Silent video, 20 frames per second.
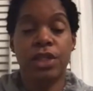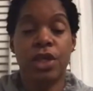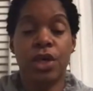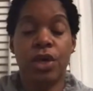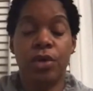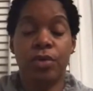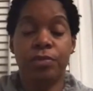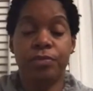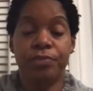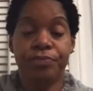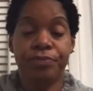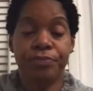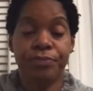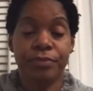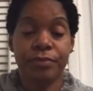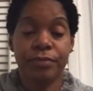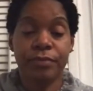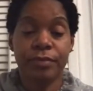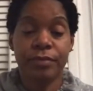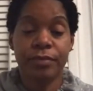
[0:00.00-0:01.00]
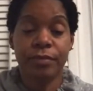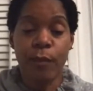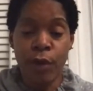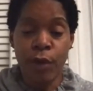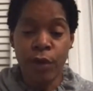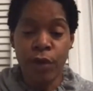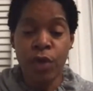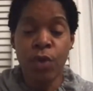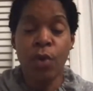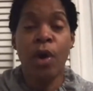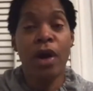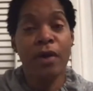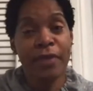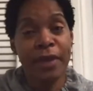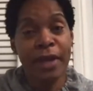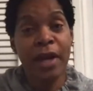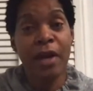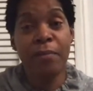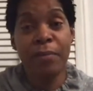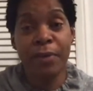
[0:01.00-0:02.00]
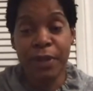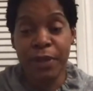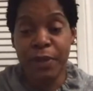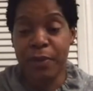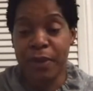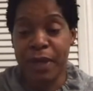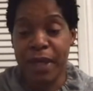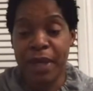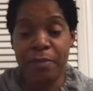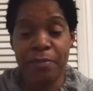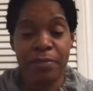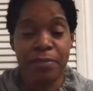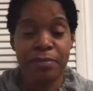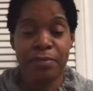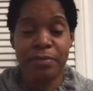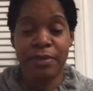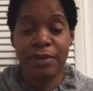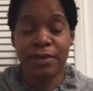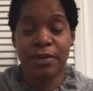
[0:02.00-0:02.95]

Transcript: So you are the company you keep,